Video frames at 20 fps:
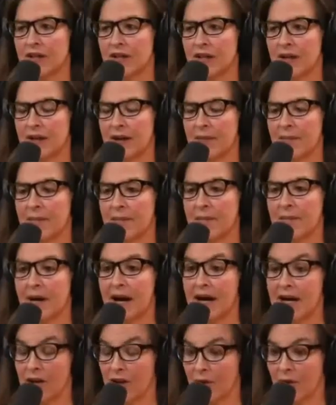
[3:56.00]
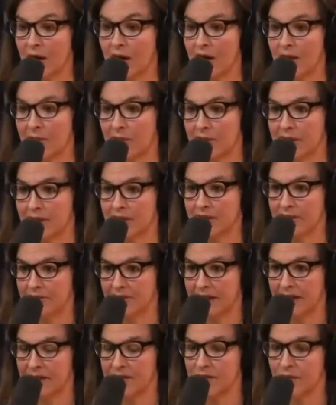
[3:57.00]
biohybrid,
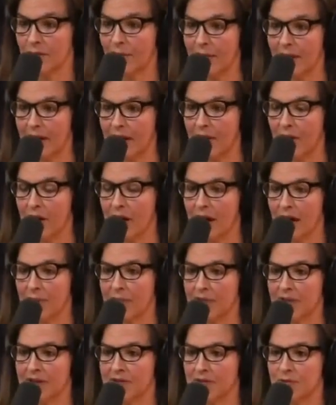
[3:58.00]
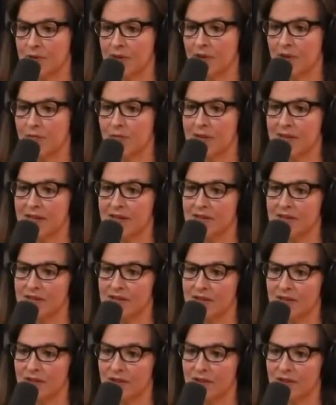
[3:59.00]
right? So a biohybrid is when you mix